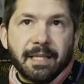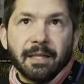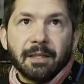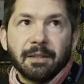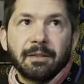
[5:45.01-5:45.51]

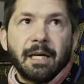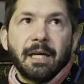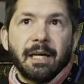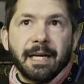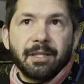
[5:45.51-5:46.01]
till
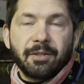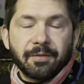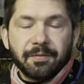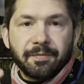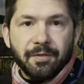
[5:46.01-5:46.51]
uh,
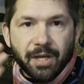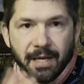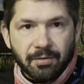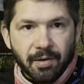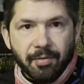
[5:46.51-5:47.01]
end of
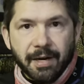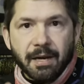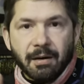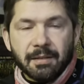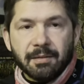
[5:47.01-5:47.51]
January,
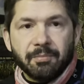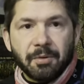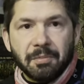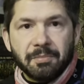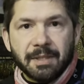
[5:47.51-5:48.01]
there are some
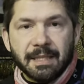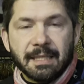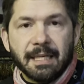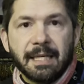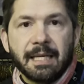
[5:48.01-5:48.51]
problems in
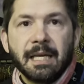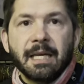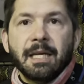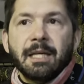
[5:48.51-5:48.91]
Italy.